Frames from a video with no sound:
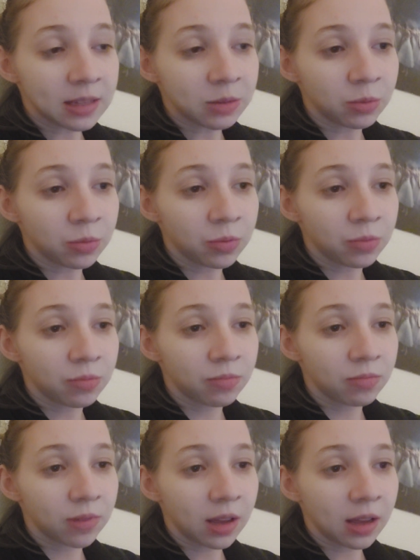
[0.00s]
is
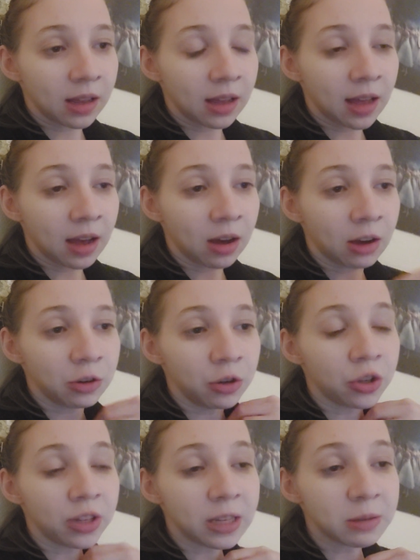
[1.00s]
how you
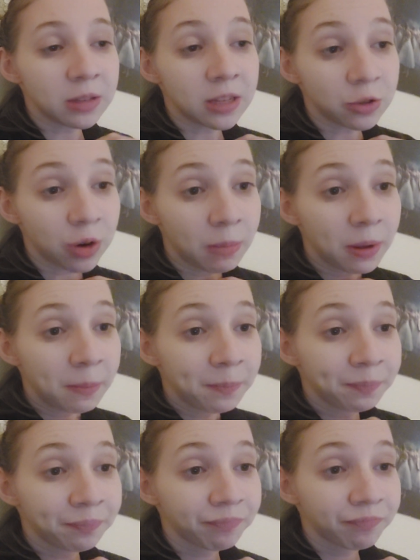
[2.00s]
could describe it.
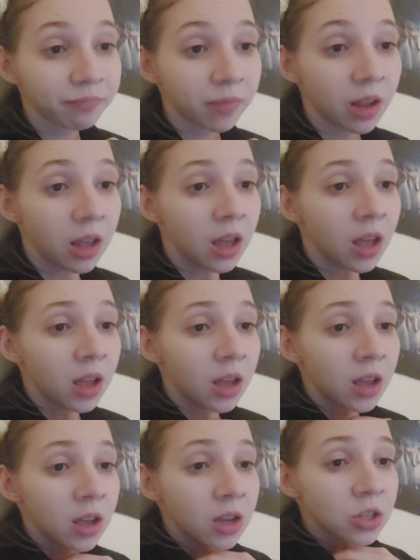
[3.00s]

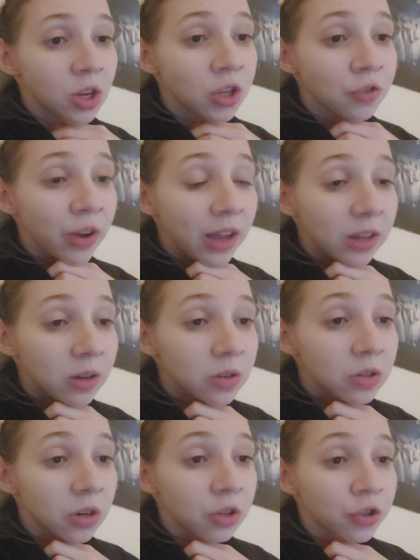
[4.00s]
Such
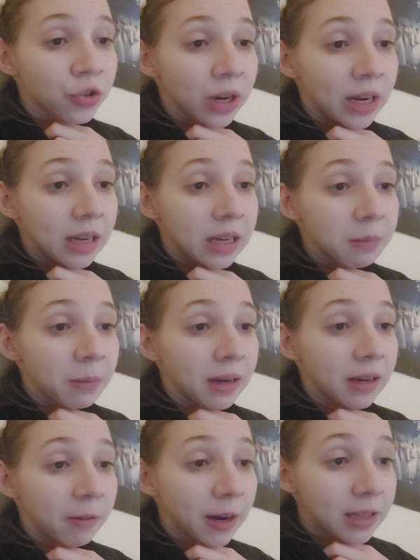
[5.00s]
values are trained by
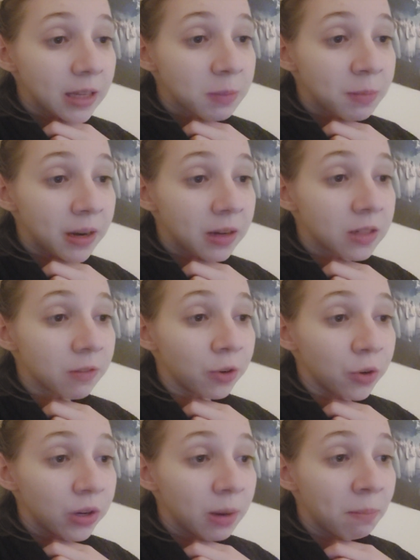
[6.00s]
direct experience of
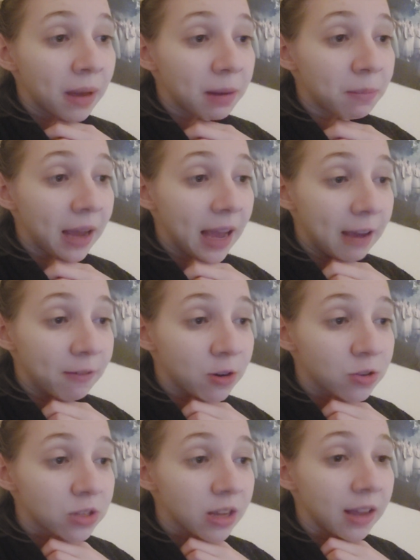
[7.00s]
good and bad
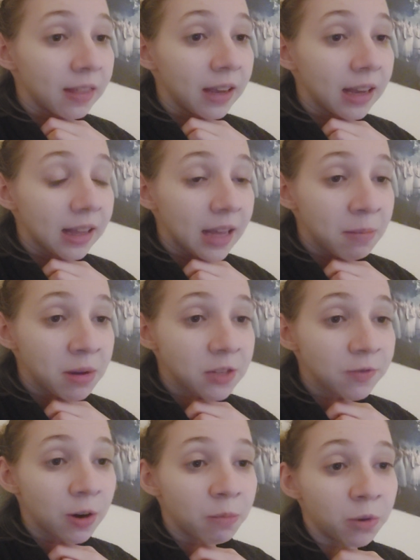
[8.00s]
behaviors, and they claim us
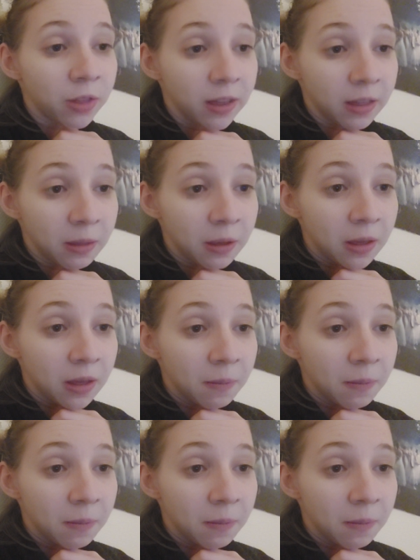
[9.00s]
from within.